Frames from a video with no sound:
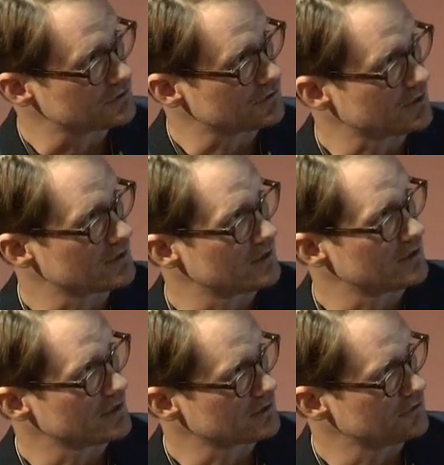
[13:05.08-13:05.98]
here, like
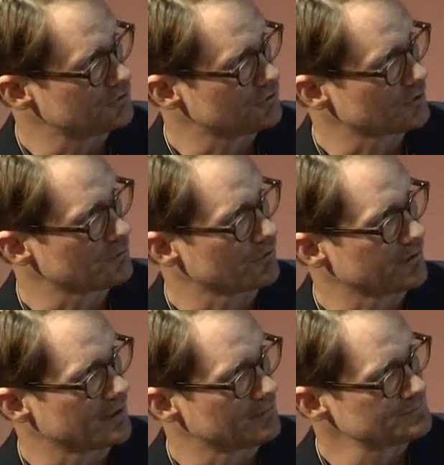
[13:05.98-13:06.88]
the New York
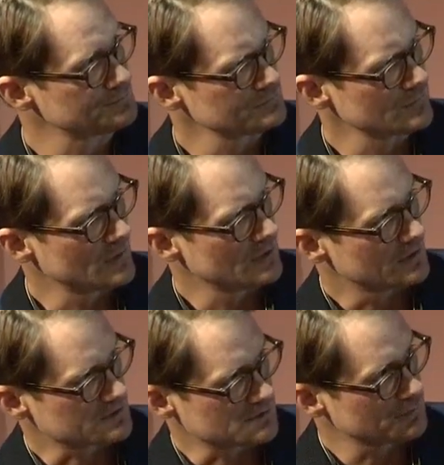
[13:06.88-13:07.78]
program. That's